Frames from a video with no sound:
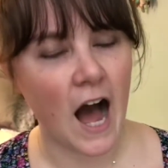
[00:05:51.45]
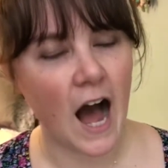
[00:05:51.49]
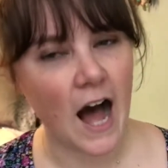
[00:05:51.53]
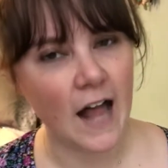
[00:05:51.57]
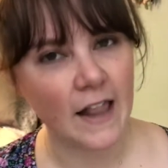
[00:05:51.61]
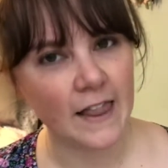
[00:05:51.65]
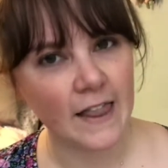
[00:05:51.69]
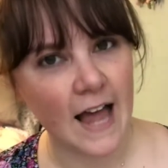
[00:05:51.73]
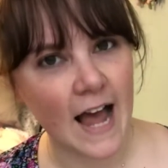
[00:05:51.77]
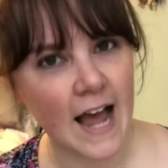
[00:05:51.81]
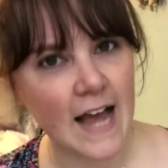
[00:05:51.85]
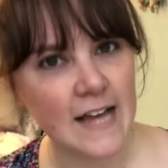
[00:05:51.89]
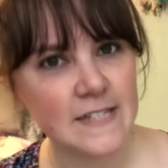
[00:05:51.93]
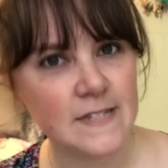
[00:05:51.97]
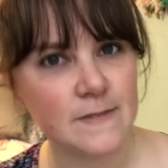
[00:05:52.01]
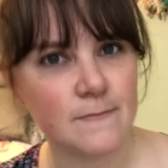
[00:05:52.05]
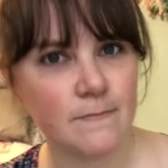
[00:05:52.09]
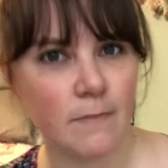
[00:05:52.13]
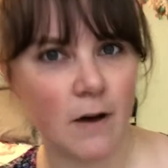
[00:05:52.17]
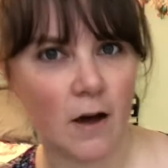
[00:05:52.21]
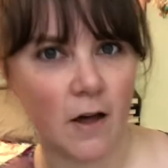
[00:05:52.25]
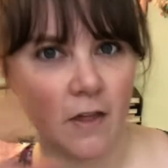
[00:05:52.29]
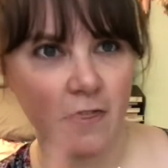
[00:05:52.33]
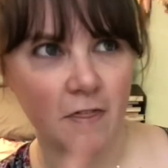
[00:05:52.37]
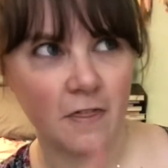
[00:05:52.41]
Last
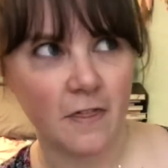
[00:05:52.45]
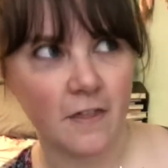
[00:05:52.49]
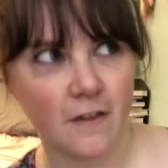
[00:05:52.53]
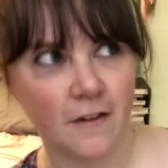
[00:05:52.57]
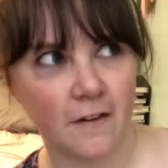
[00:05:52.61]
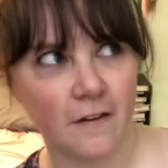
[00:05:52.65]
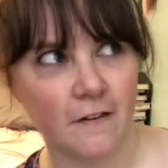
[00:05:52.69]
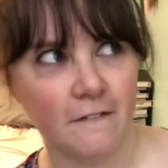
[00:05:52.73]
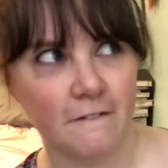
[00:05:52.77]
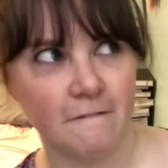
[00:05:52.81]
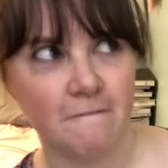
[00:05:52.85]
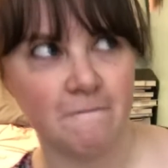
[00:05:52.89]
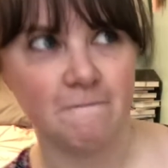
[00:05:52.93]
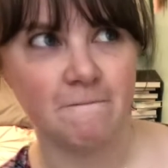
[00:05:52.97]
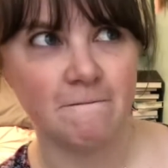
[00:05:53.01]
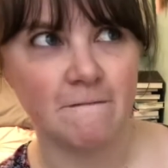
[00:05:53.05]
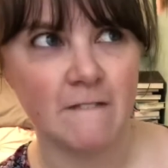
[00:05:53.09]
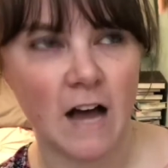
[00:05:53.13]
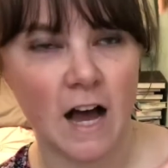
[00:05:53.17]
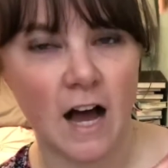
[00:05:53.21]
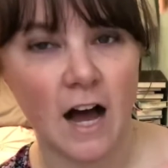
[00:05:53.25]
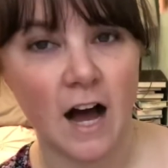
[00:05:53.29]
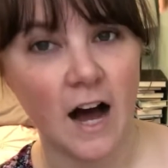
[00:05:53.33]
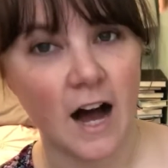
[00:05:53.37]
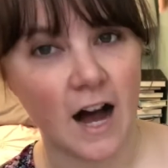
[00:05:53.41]
month,
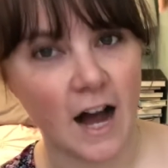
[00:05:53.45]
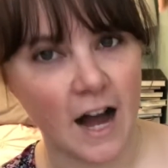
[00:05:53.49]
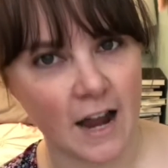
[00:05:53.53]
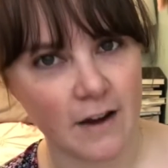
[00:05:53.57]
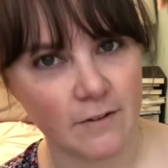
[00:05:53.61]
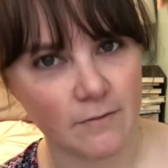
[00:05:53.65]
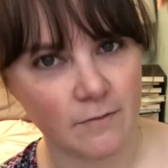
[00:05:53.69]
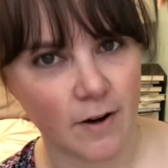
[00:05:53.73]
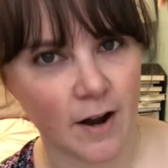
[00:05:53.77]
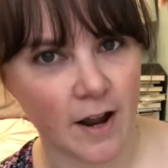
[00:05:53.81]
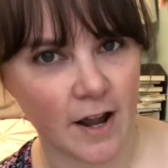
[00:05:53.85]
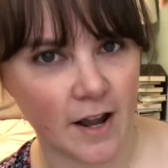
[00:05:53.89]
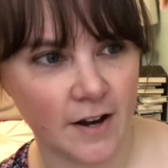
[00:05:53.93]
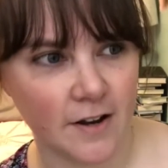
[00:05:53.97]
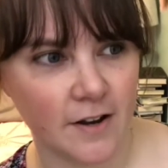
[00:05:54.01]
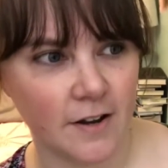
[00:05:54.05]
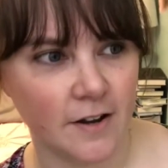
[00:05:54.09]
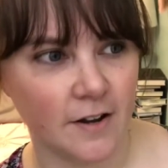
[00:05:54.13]
I read